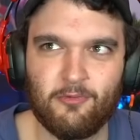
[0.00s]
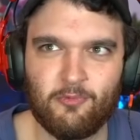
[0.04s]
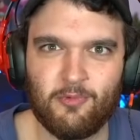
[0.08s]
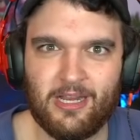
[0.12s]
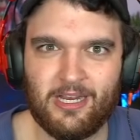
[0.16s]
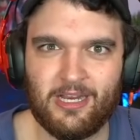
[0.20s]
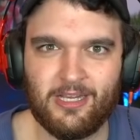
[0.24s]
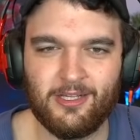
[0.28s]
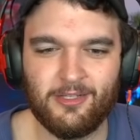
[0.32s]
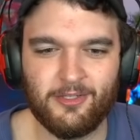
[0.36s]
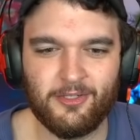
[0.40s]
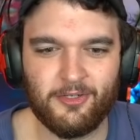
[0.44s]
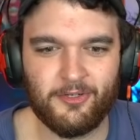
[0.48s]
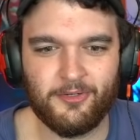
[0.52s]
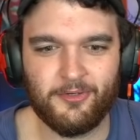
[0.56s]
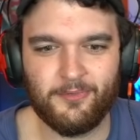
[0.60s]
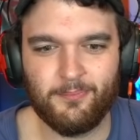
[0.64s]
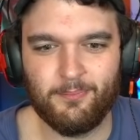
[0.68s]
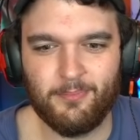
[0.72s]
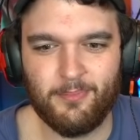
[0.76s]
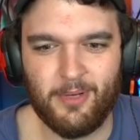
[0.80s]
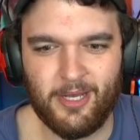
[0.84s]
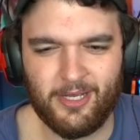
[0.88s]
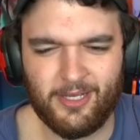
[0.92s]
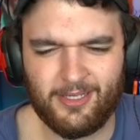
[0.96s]
regular
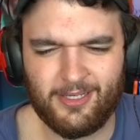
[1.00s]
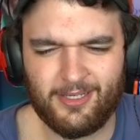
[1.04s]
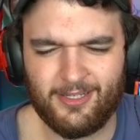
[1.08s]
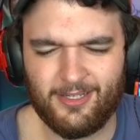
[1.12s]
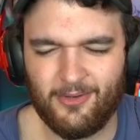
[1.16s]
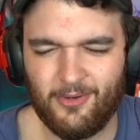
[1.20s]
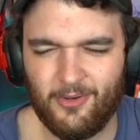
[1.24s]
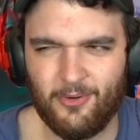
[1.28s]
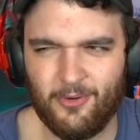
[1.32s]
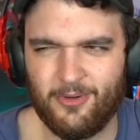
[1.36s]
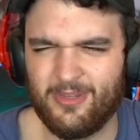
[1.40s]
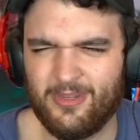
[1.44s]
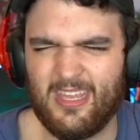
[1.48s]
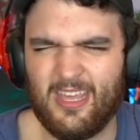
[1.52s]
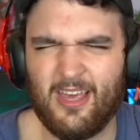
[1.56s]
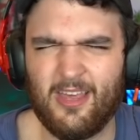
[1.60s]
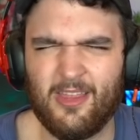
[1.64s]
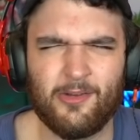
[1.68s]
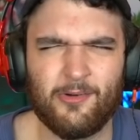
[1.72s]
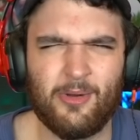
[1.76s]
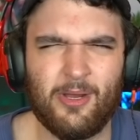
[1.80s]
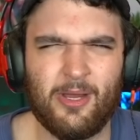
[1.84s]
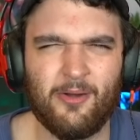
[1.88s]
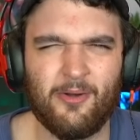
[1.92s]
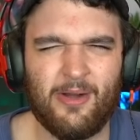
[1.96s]
Muk or the
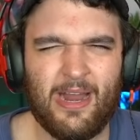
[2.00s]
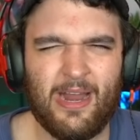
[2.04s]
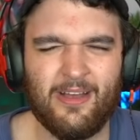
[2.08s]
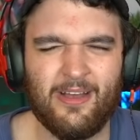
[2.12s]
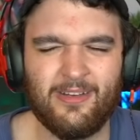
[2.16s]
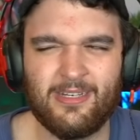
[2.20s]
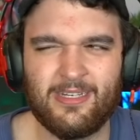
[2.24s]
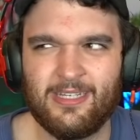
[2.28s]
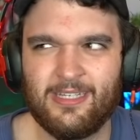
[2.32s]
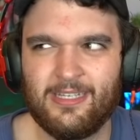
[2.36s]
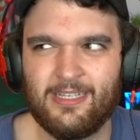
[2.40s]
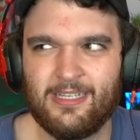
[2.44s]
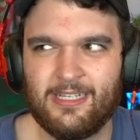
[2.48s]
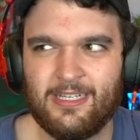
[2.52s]
other way around?